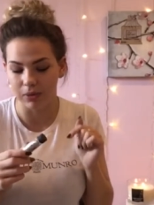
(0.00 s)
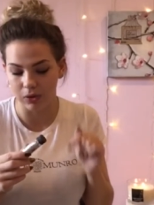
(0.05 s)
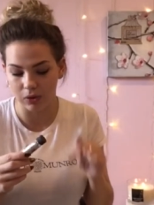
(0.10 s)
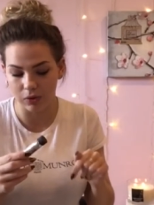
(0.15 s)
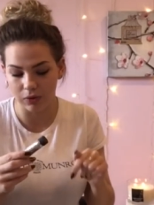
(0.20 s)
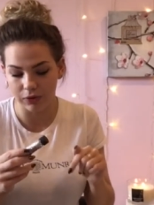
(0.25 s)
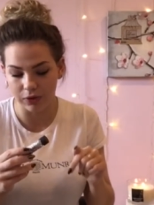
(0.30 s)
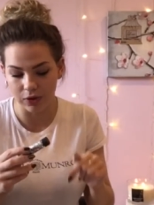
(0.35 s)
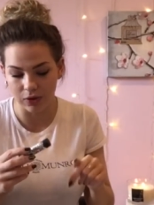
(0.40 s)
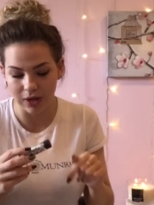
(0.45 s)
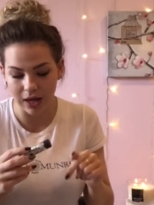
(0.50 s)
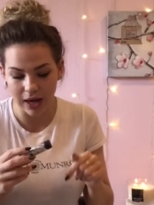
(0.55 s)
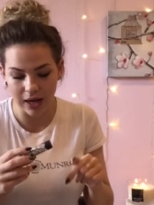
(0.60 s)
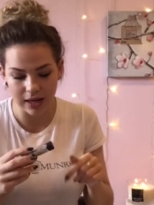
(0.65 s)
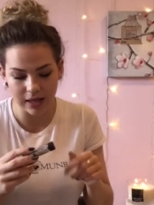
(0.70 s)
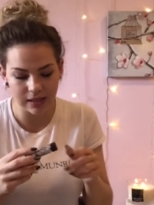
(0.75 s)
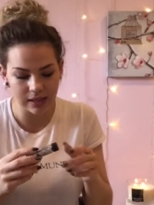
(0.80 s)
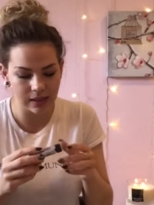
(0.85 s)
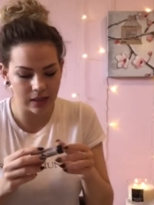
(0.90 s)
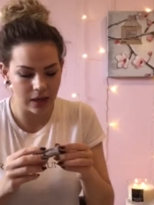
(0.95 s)
below for you
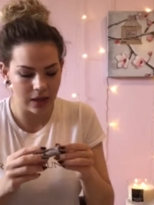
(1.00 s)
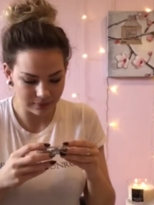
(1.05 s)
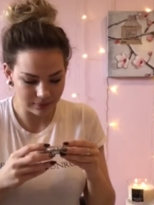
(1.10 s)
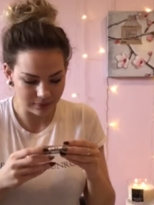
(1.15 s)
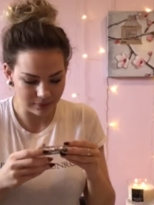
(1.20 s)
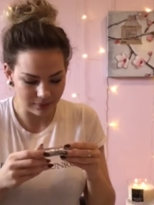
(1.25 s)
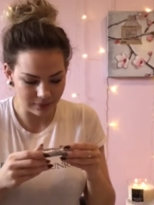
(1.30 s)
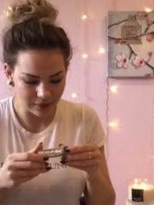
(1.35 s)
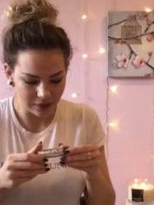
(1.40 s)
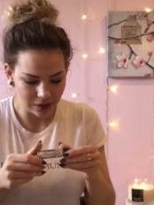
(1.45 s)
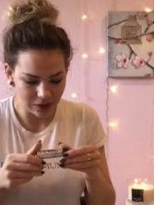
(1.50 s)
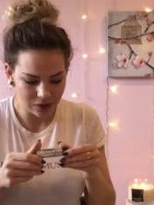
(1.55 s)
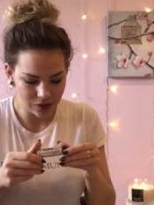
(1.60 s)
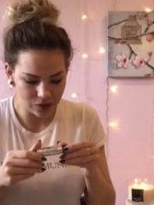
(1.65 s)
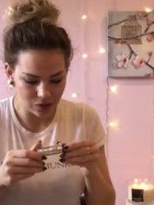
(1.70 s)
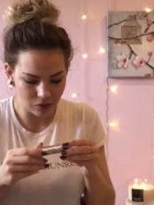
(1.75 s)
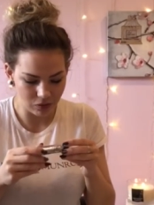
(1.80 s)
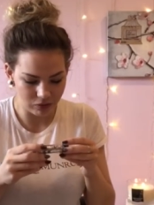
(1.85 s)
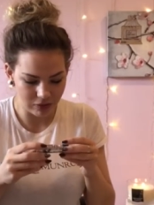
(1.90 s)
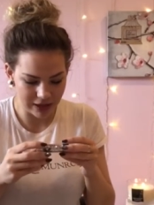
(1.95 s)
guys.
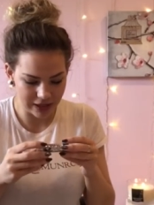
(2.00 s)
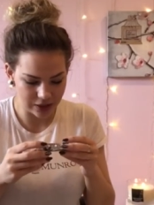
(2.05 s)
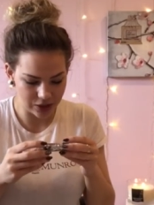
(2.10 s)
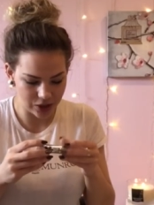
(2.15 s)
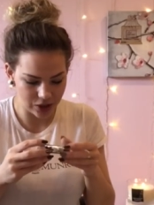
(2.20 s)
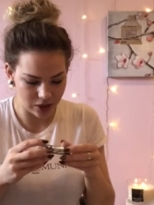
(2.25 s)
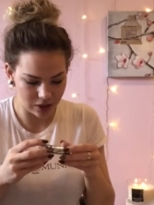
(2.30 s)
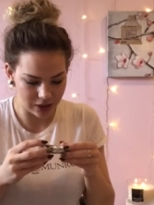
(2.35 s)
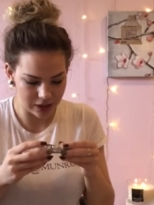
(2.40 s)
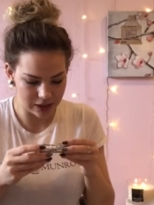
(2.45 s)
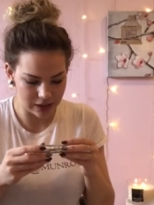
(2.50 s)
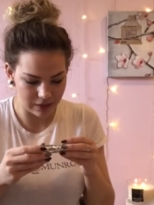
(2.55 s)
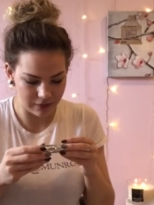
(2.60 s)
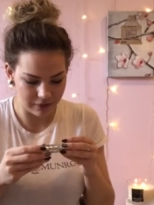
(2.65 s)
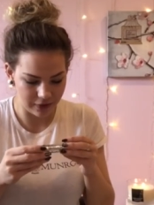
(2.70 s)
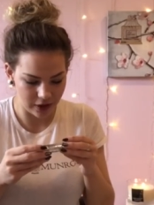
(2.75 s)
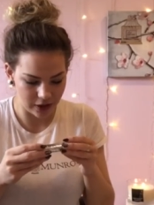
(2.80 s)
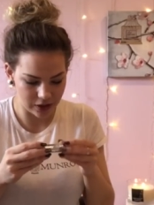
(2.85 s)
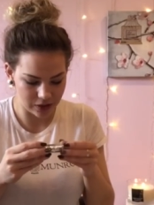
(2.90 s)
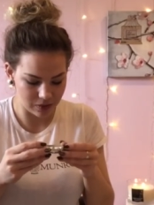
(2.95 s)
So Rachel is the
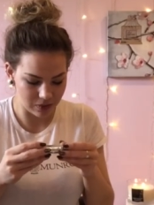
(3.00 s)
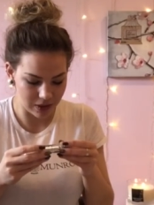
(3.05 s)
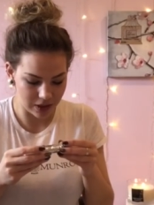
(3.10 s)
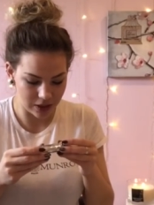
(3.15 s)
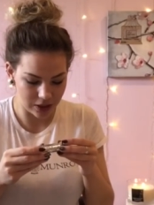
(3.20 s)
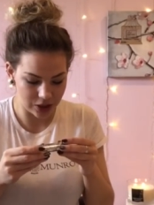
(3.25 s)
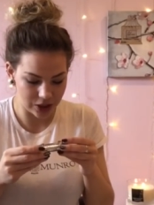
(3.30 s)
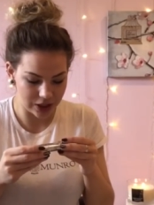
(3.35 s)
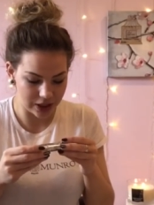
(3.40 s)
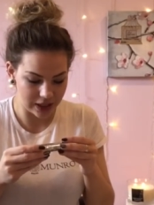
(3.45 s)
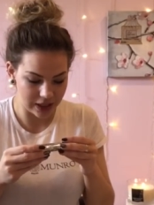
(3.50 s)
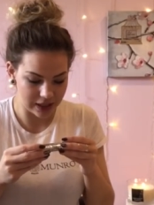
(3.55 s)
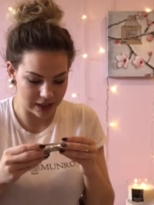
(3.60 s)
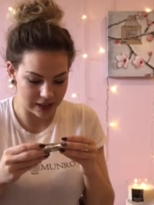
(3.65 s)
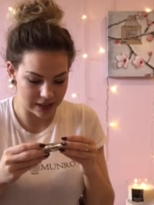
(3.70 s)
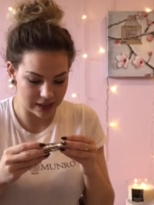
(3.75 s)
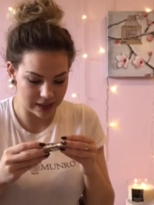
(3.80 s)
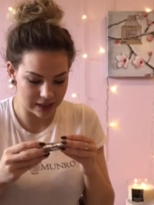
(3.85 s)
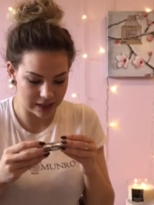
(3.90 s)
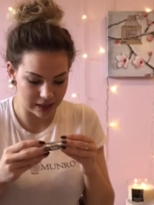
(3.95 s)
first one. She
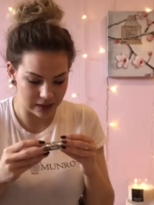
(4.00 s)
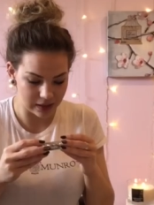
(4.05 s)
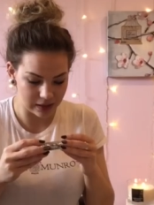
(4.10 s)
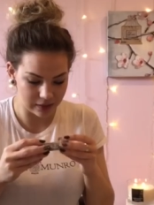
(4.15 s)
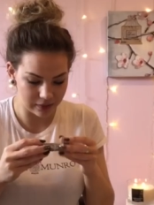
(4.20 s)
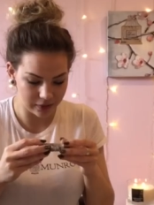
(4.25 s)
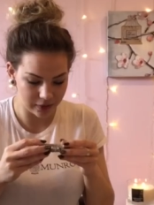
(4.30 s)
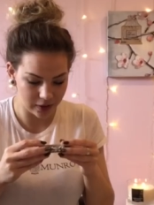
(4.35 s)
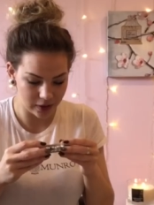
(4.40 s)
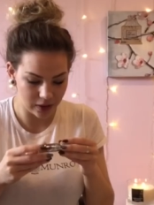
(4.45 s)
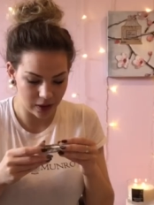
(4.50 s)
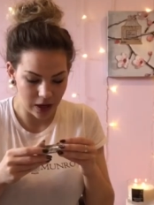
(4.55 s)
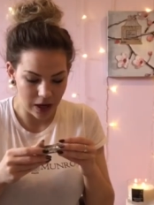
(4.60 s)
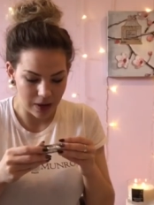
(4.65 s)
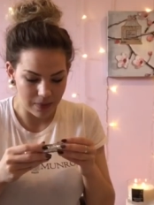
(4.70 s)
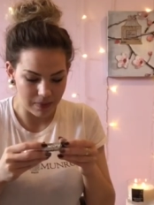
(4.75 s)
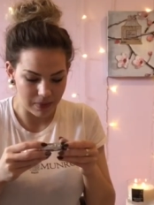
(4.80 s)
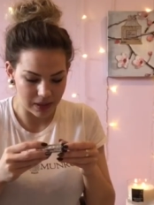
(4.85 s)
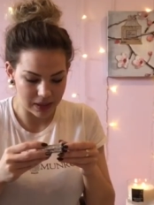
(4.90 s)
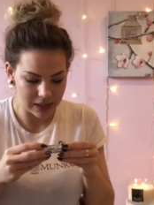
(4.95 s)
is silver
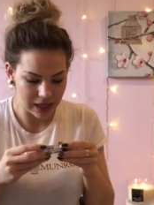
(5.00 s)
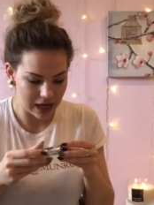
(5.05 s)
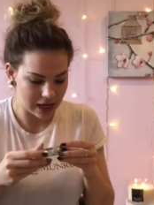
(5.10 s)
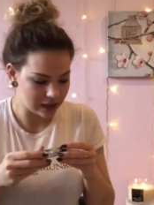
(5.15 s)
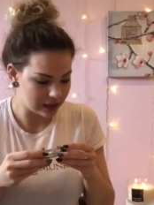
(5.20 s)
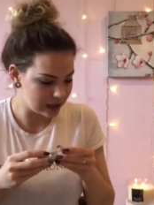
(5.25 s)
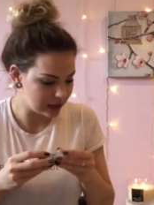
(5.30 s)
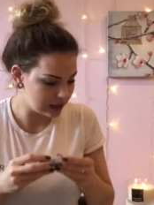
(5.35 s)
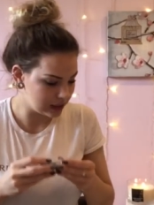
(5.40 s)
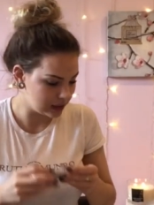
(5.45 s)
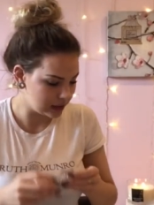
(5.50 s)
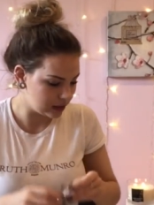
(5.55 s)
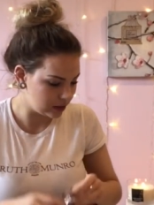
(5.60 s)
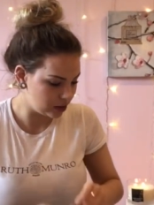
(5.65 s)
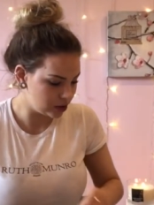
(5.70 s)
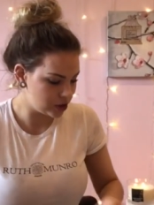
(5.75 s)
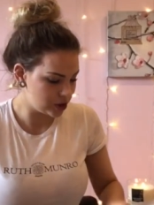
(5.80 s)
metallic glitter